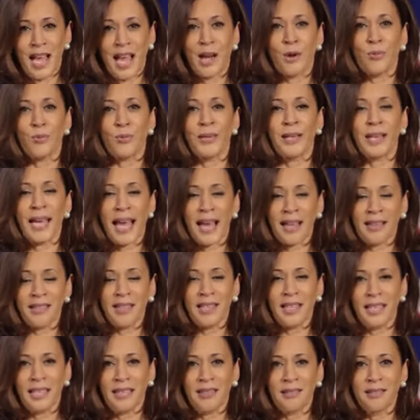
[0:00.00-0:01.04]
A
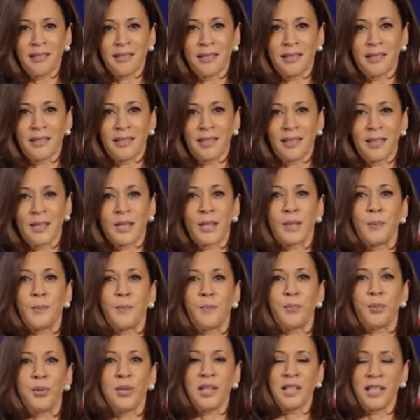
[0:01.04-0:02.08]
reality
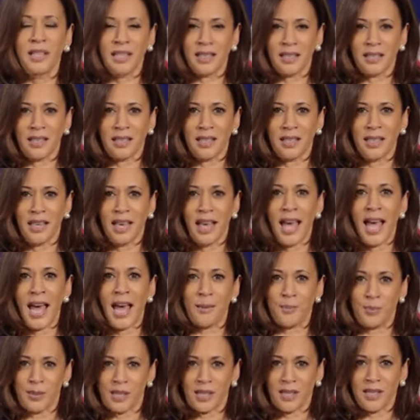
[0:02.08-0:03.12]
completely
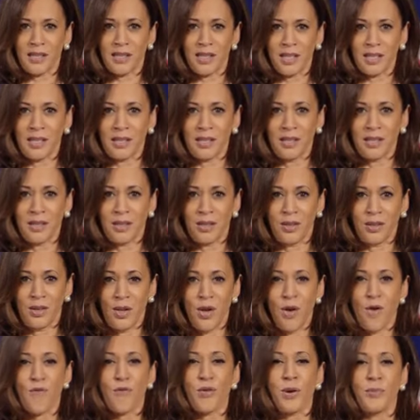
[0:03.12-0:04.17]
absent
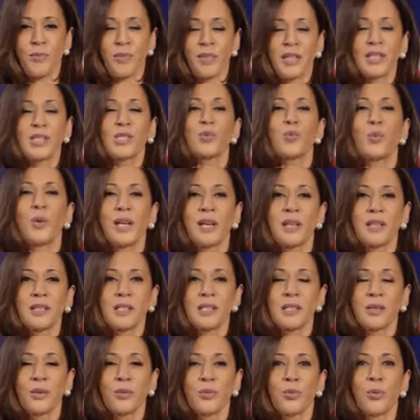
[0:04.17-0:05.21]
from this
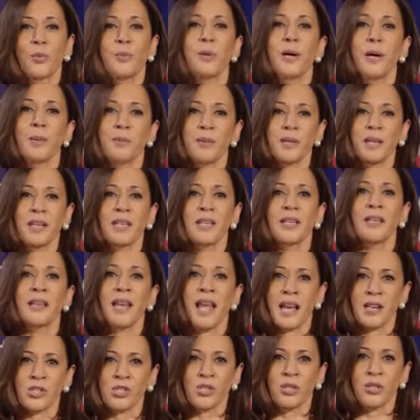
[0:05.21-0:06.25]
week's Republican
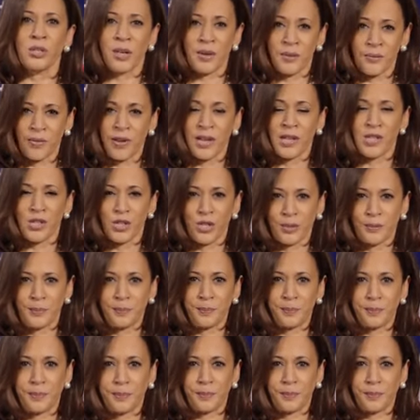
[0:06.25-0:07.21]
National Convention.